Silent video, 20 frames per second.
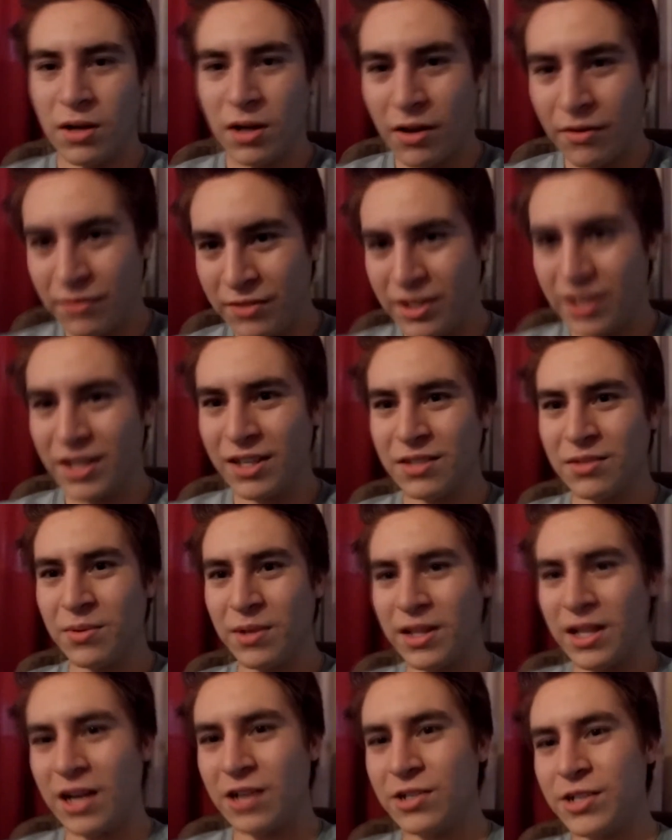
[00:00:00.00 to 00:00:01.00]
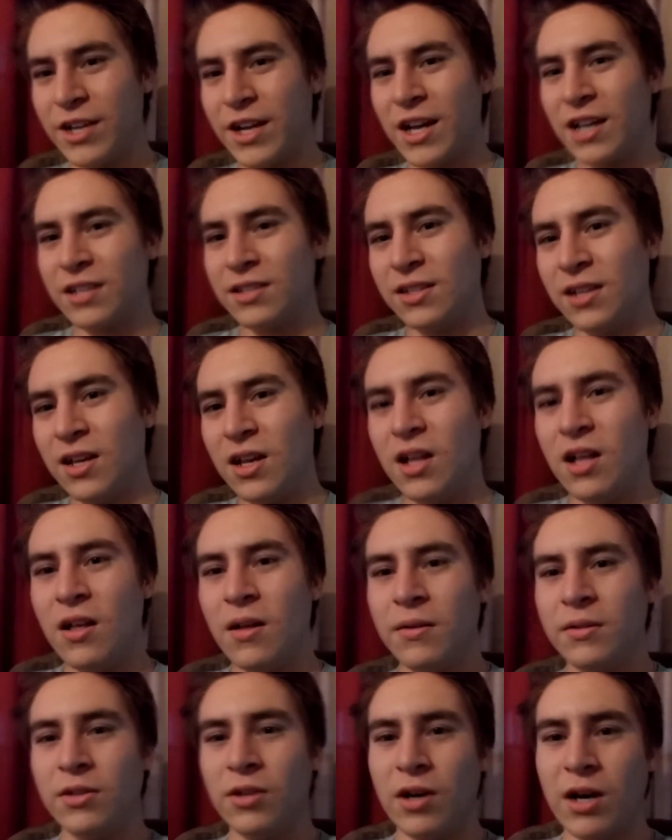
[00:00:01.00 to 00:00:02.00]
of this without you guys,
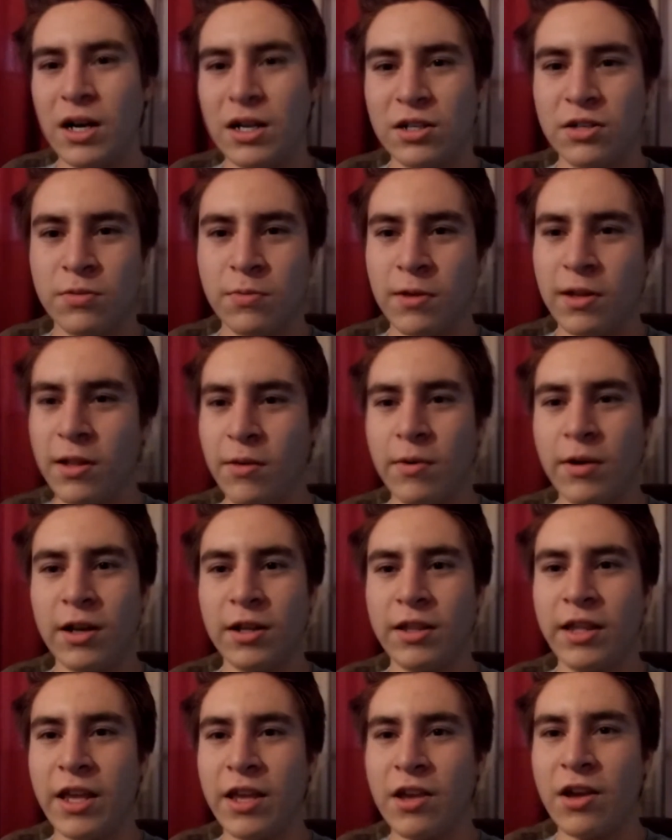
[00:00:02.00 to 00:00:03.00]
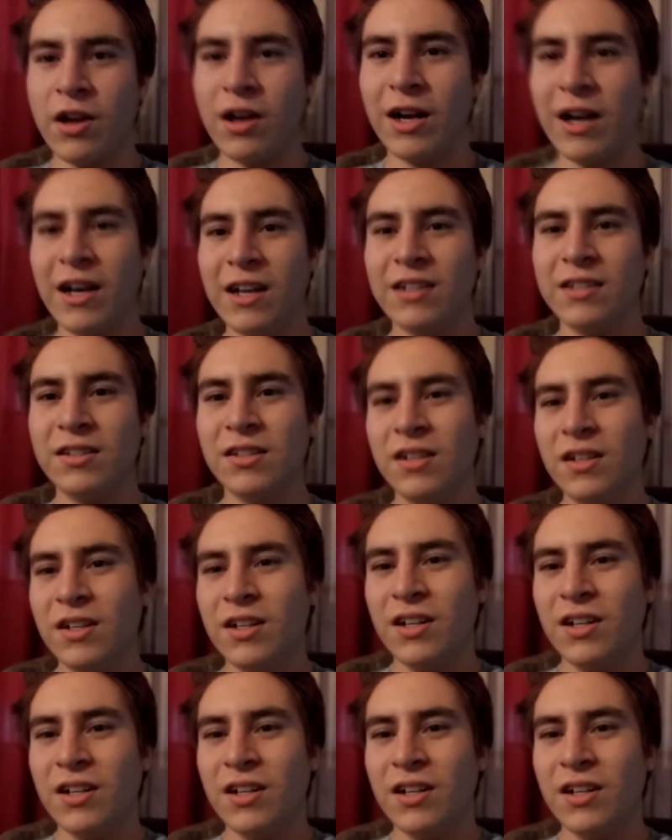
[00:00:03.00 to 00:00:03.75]
so I just really want to thank you guys.